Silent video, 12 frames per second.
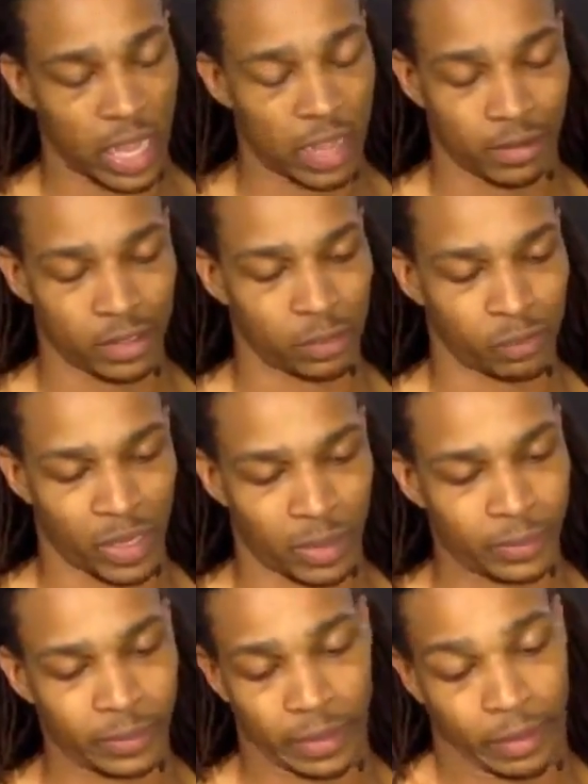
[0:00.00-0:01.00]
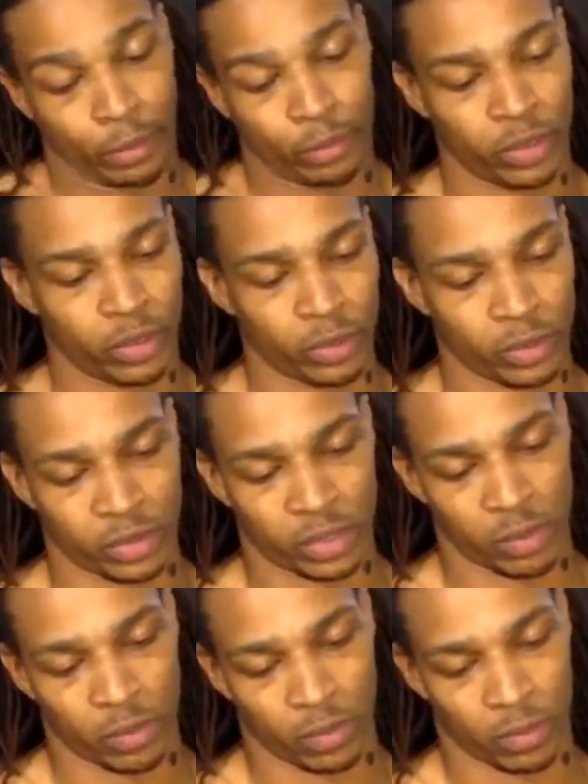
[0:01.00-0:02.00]
This probably, who
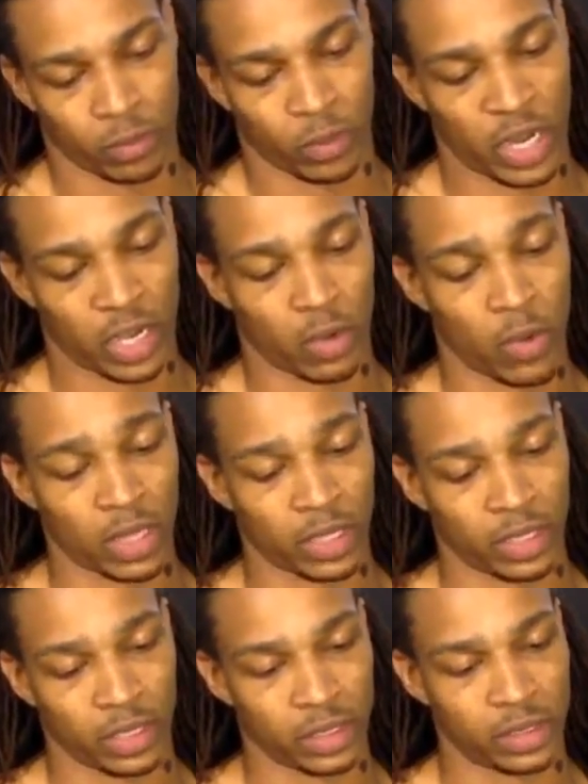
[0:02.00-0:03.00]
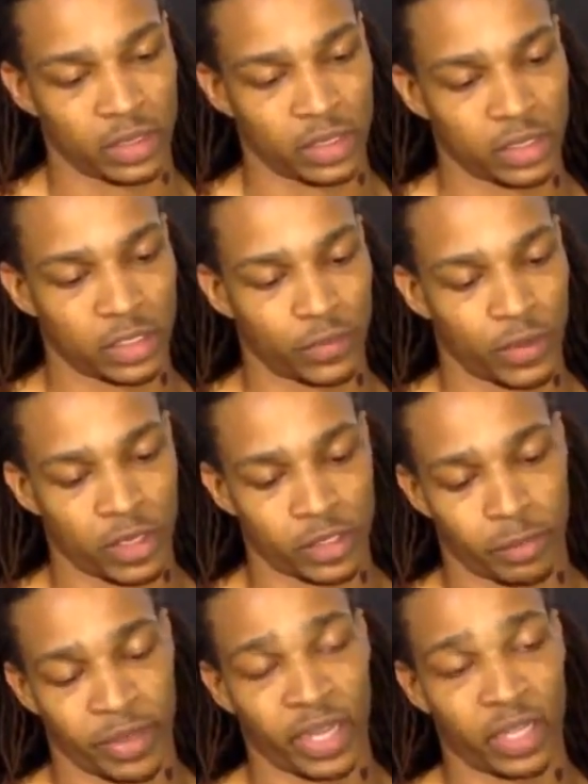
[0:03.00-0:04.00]
knows what kind of quality this is as far
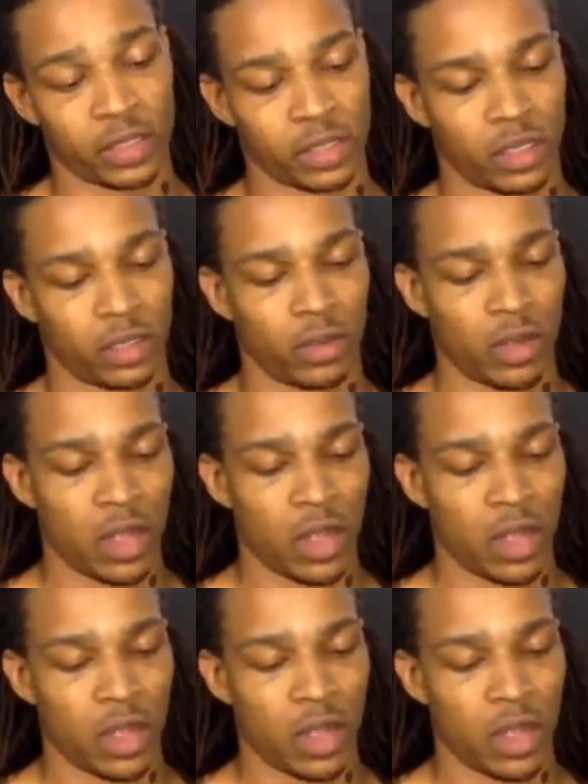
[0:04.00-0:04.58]
as bands go.